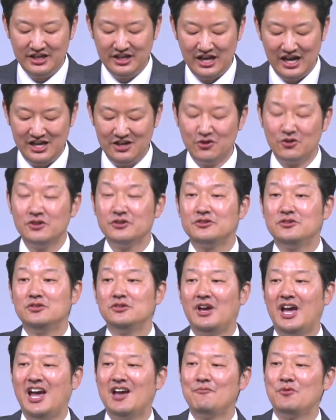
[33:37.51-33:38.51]
in order to
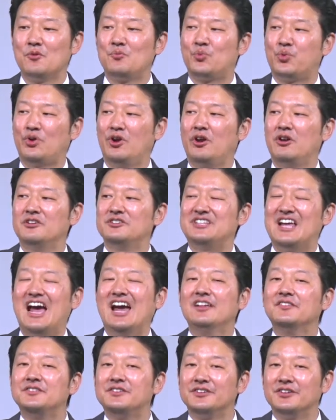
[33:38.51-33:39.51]
have your prayers
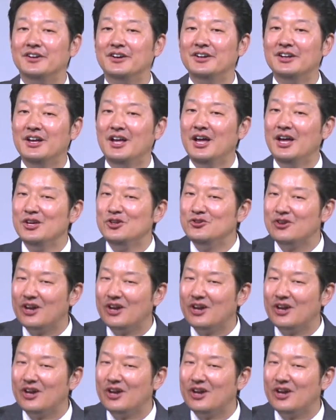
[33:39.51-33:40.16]
answered, you